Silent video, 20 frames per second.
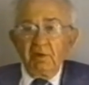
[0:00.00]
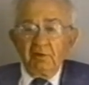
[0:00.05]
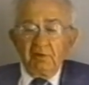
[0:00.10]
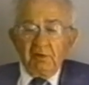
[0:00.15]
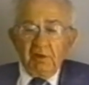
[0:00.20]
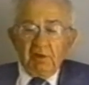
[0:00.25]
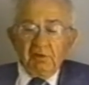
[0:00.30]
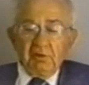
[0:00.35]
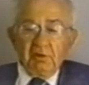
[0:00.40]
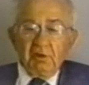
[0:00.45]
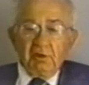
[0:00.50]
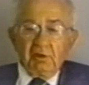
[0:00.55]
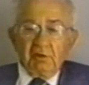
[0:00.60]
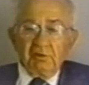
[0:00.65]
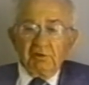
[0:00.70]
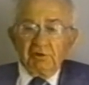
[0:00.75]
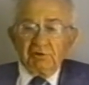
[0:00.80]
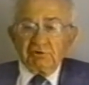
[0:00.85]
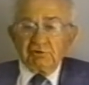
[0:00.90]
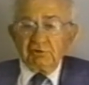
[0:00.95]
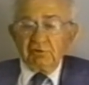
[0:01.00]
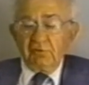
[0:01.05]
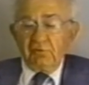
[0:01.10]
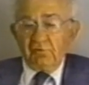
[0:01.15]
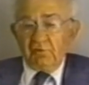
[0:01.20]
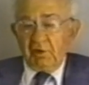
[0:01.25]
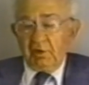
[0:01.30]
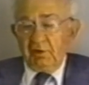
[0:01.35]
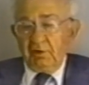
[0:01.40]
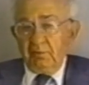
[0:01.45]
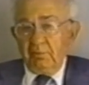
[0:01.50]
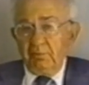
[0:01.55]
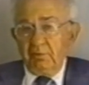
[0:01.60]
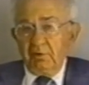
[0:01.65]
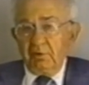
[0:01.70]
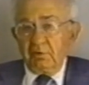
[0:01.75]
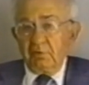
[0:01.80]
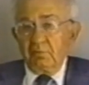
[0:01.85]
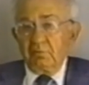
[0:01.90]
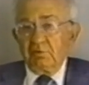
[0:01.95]
than the conditional sale book,
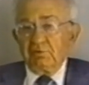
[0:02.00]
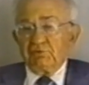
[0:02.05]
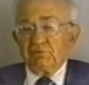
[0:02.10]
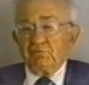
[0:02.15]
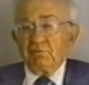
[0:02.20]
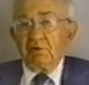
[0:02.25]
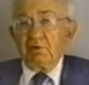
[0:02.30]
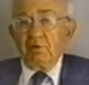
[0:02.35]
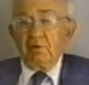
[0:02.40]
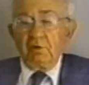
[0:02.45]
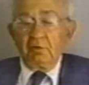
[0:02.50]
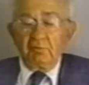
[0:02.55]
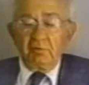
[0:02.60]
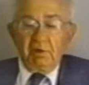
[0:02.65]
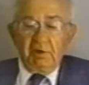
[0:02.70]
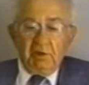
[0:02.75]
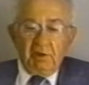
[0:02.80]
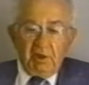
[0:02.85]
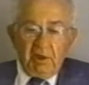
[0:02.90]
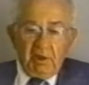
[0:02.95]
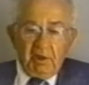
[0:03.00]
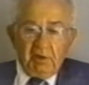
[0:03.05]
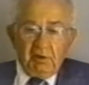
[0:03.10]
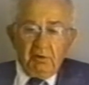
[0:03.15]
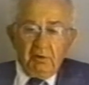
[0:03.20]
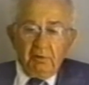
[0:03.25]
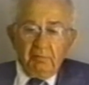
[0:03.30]
which we already had.